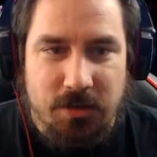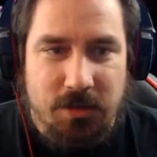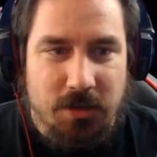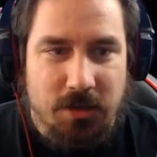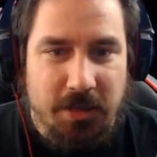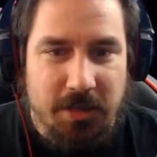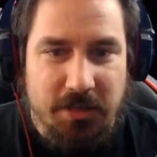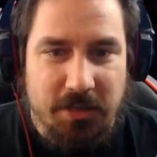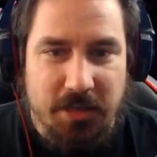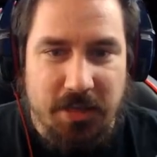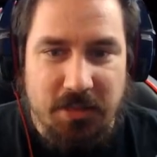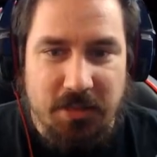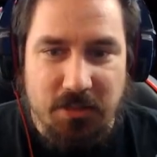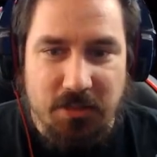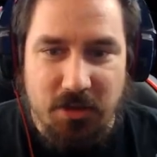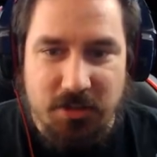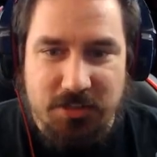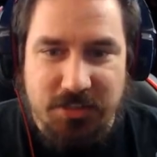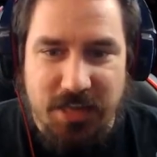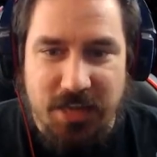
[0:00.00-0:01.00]
It
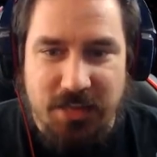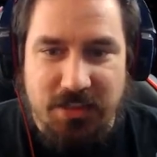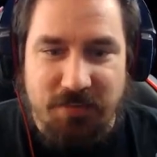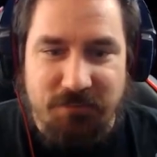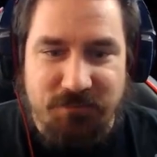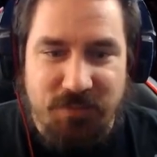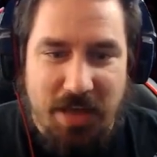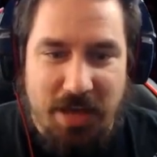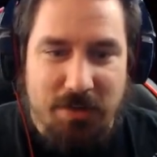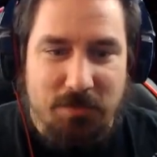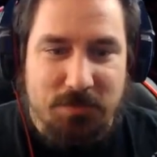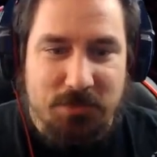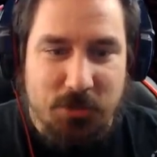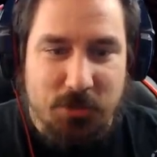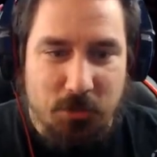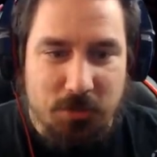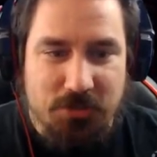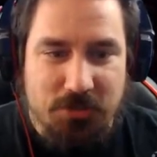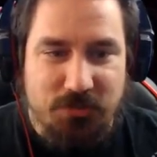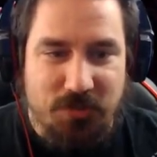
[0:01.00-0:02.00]
looks like the Venoms
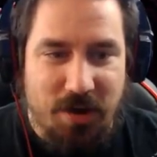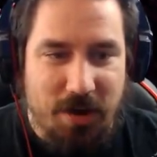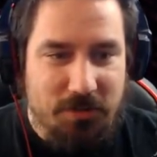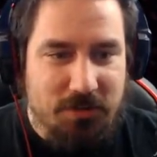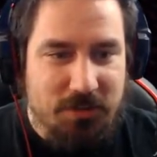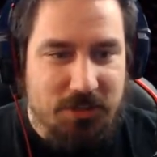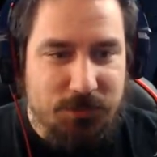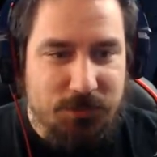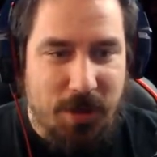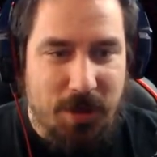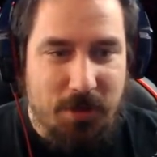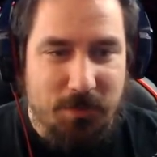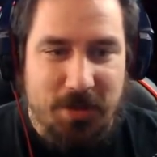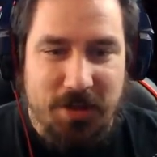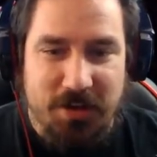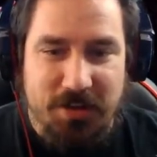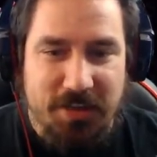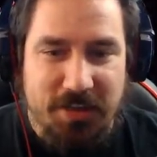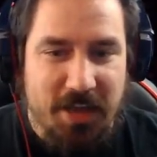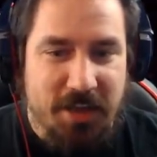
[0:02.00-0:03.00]
who are surrounding the
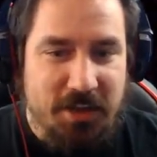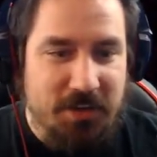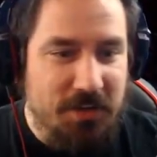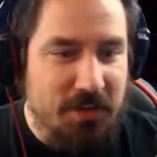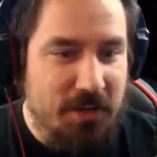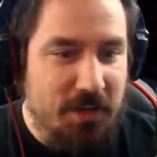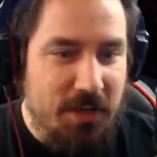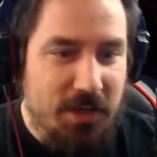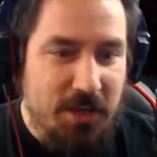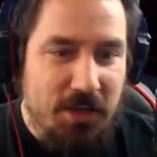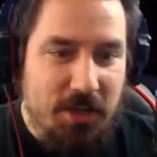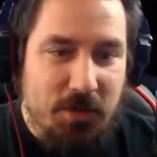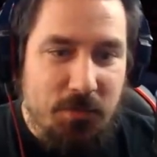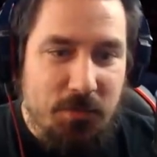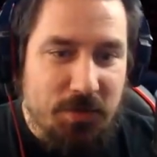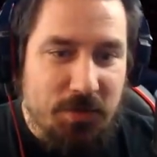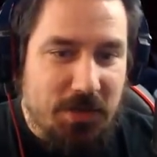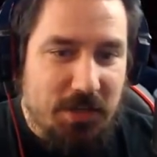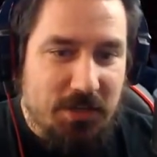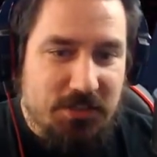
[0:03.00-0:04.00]
Spider-Man again,
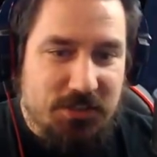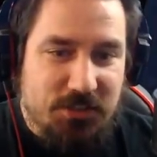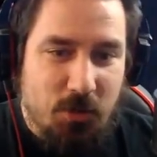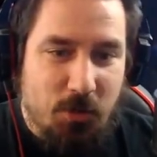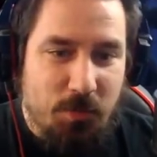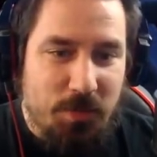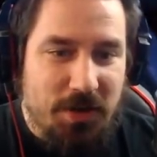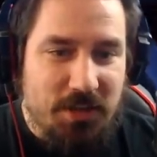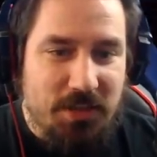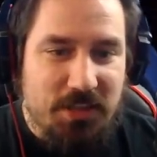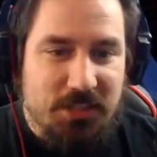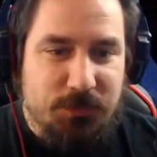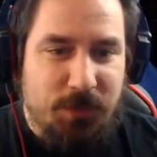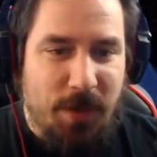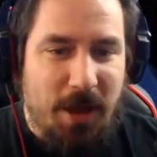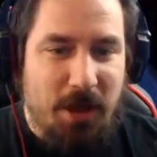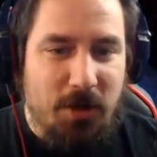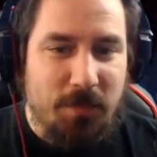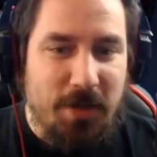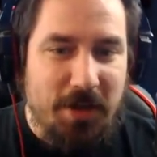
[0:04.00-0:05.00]
because so many of the
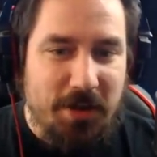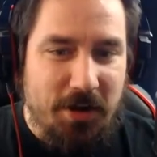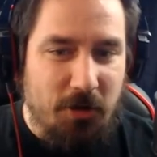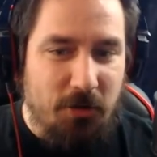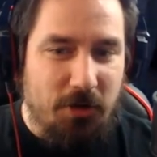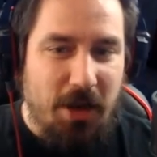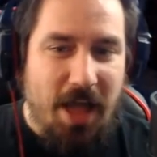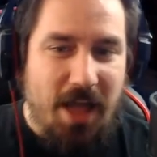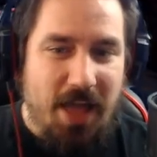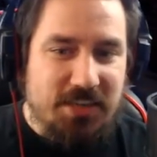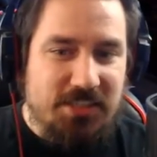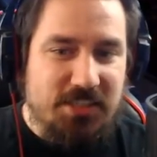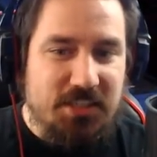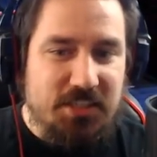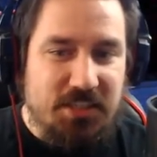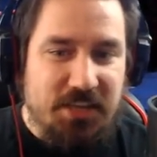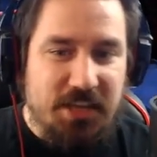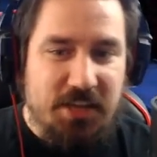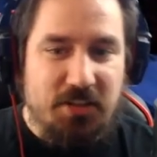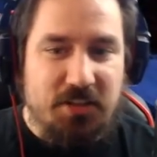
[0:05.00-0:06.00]
Spider-Men aren't actually
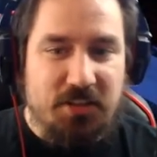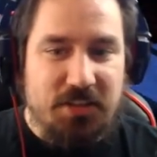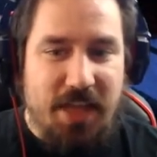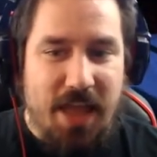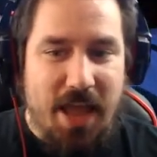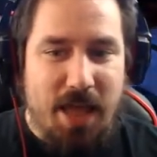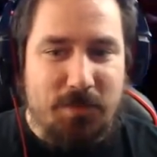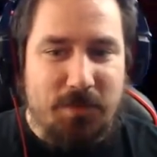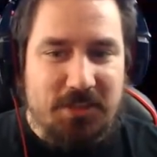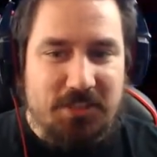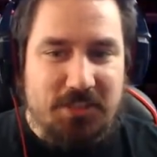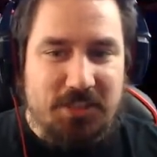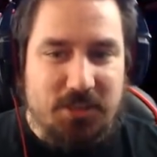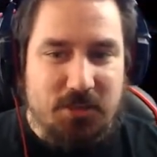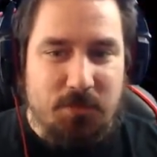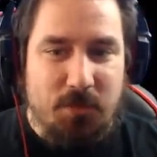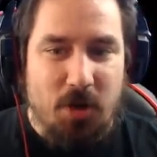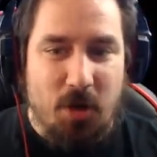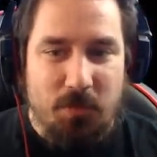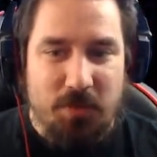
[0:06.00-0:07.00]
dealing damage at
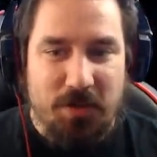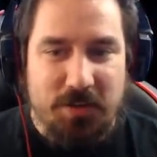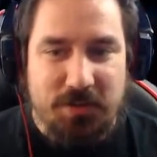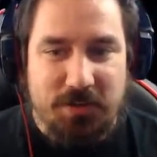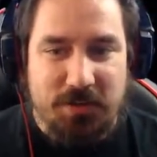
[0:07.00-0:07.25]
the moment.